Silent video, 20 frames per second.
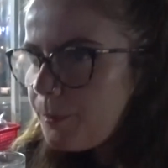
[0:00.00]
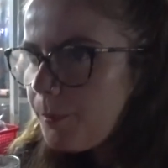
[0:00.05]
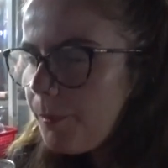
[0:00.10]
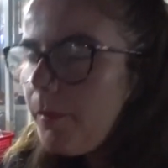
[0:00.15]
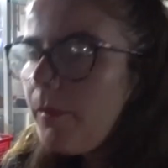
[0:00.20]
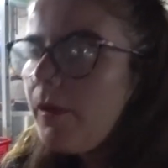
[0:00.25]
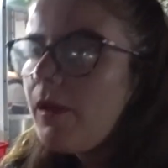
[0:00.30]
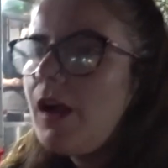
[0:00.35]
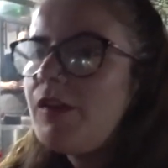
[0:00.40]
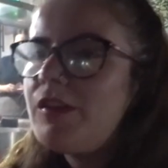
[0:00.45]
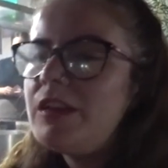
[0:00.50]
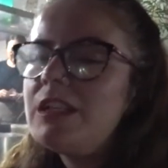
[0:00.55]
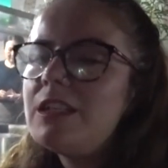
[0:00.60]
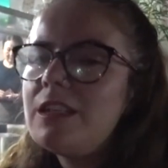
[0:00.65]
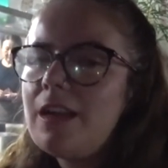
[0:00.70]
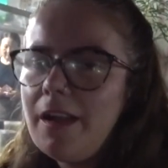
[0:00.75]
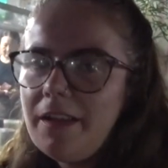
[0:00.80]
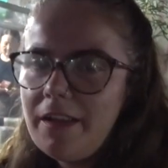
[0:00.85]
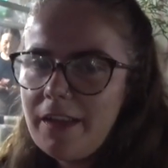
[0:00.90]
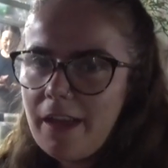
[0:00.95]
I really
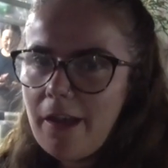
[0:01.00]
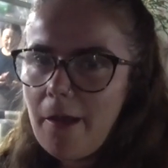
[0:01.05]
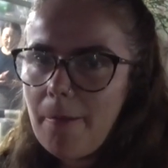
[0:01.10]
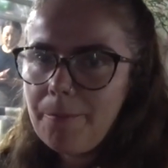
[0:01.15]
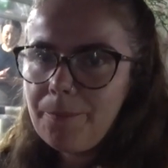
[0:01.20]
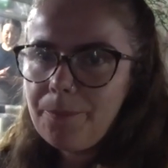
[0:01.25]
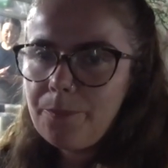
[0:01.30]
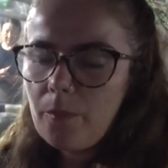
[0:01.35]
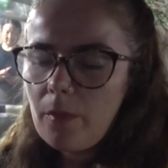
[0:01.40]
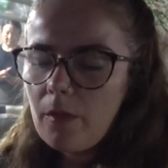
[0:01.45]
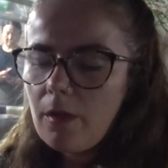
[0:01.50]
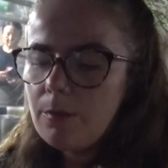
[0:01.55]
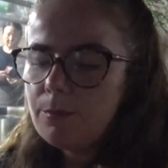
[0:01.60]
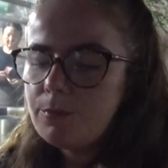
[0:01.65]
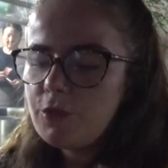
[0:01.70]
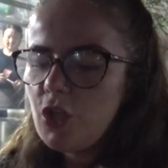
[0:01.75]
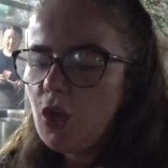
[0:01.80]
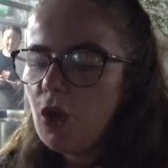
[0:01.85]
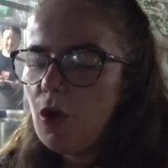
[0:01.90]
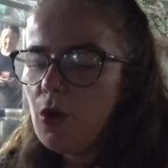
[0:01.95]
like it.
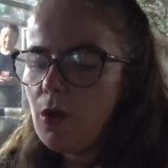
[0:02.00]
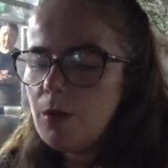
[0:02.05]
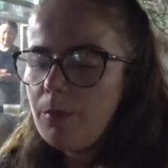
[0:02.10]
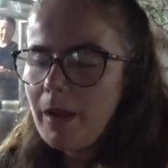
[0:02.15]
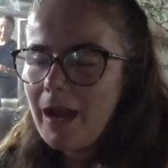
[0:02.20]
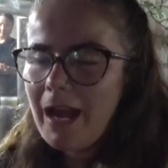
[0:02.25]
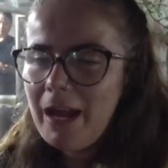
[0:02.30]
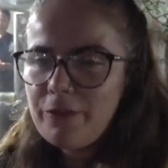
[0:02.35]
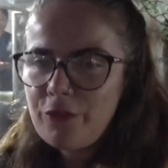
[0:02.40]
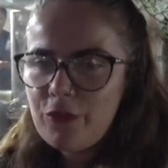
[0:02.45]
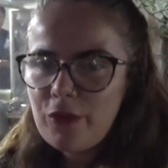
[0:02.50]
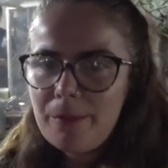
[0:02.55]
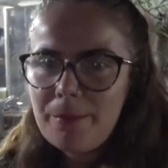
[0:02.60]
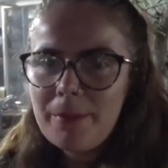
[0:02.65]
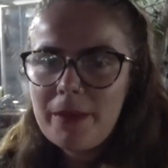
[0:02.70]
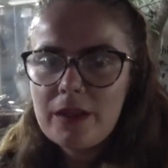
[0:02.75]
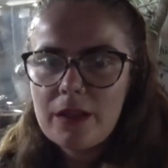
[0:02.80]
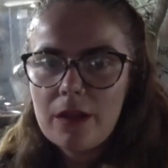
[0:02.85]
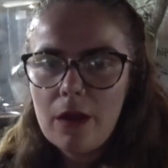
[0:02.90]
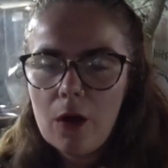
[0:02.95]
So, I have to
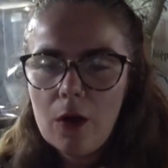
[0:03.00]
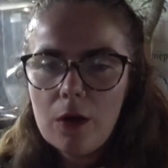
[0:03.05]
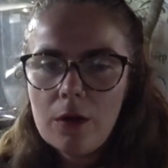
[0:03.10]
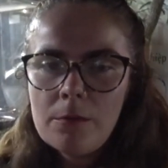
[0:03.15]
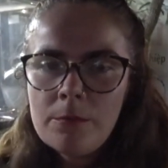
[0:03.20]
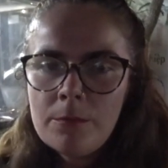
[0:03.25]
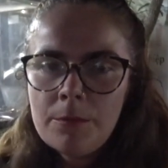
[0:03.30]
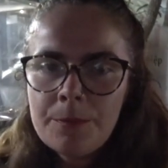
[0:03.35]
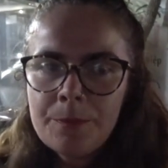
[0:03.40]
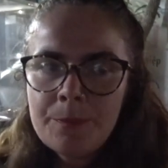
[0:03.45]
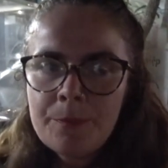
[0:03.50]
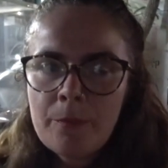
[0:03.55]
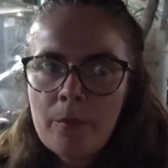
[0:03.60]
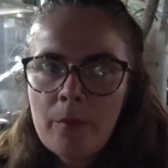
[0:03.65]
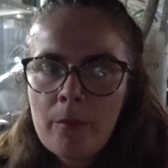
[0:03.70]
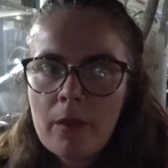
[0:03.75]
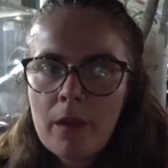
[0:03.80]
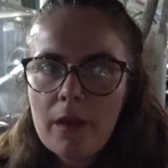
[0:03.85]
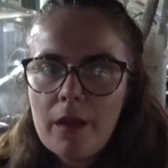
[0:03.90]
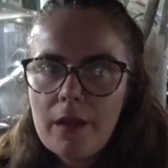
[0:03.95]
admit though,
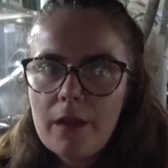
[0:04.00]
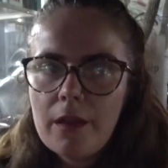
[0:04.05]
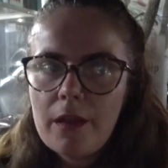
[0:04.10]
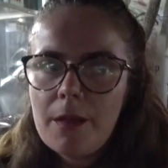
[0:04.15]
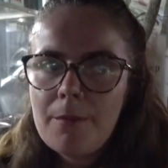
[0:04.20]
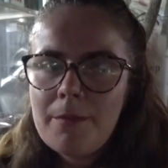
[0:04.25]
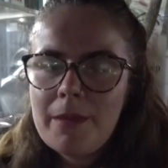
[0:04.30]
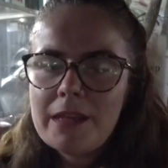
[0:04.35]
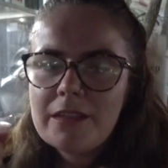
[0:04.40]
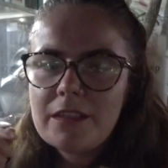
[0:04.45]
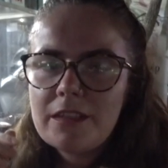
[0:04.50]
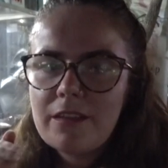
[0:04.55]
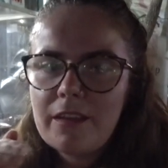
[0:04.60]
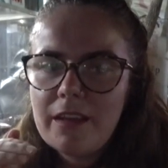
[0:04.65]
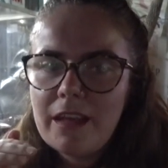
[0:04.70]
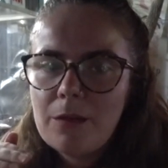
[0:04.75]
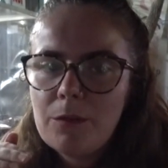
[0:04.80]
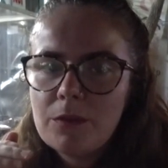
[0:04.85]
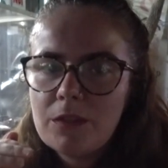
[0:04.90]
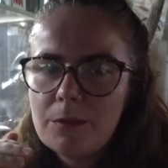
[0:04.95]

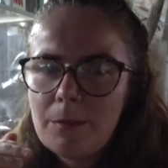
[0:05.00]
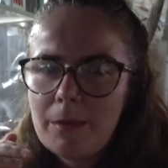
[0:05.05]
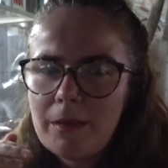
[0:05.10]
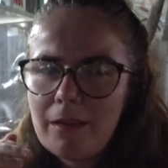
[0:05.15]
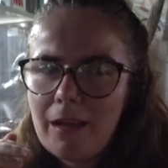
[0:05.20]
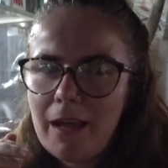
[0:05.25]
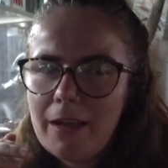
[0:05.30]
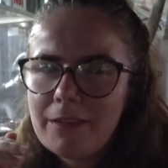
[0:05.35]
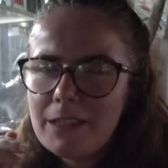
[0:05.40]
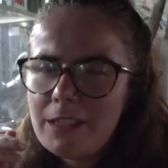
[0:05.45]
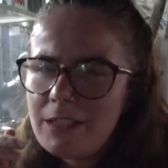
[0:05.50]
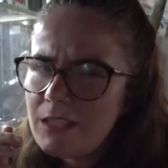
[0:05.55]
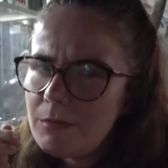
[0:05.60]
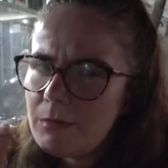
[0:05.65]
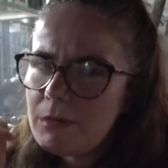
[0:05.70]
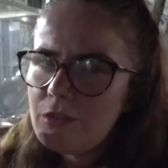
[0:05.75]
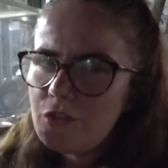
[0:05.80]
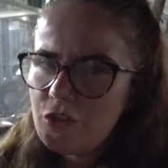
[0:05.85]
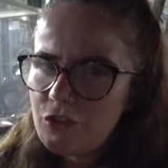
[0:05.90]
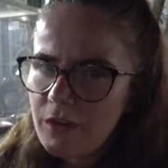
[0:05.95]
immediately I was a bit like, this is a
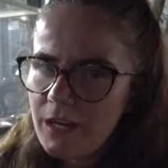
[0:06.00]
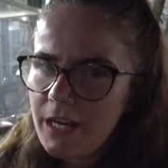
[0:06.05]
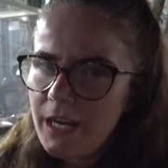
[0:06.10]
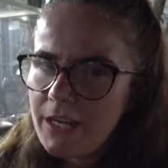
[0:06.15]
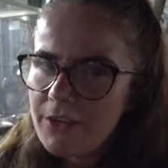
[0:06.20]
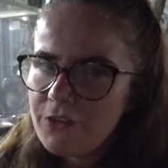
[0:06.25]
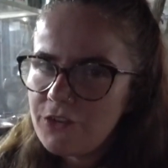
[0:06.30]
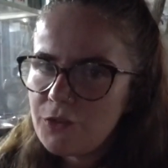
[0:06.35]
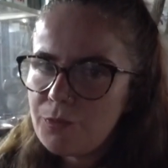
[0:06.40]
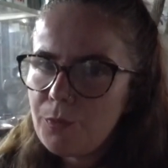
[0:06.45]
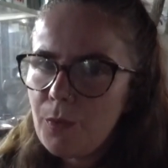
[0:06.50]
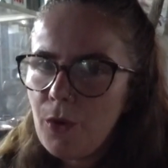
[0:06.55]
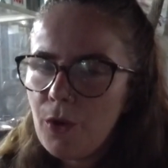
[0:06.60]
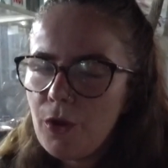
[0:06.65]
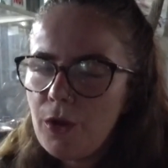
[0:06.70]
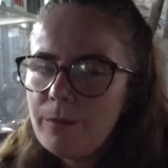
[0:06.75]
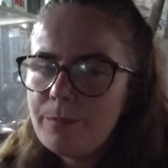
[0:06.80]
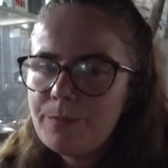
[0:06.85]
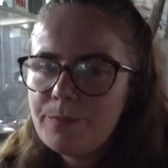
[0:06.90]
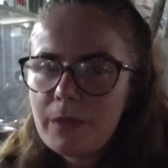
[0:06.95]
bit strange,
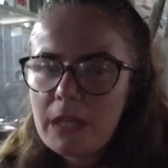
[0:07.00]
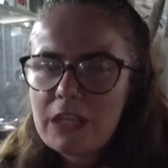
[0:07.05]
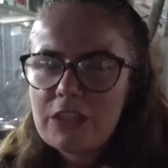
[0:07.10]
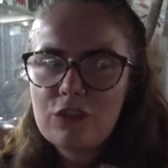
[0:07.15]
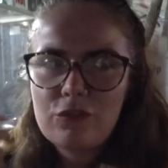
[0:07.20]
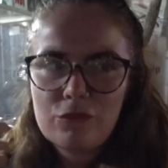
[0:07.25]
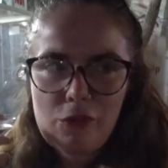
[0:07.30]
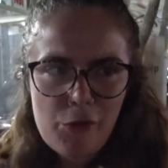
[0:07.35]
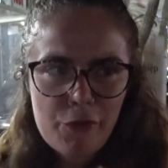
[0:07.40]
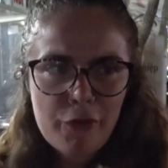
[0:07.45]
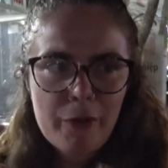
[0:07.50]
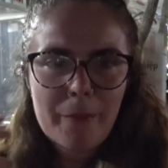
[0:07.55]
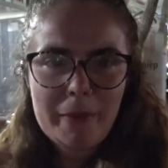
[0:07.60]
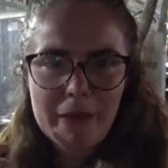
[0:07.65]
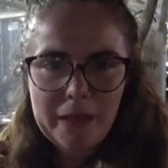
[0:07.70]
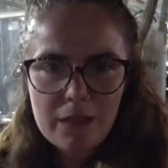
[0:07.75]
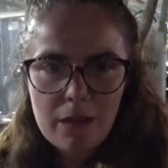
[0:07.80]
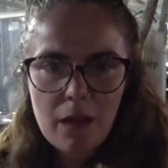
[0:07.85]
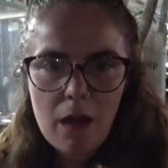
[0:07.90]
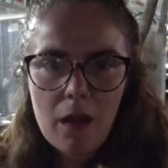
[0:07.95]
but it's grown on me
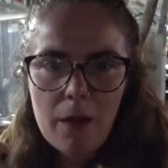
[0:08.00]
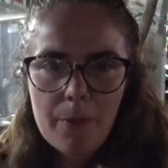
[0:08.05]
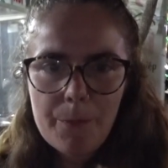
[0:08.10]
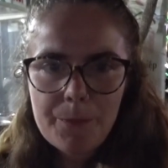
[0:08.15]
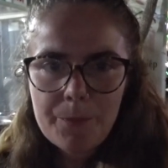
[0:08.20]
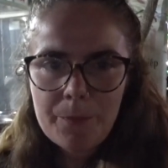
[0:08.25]
a lot.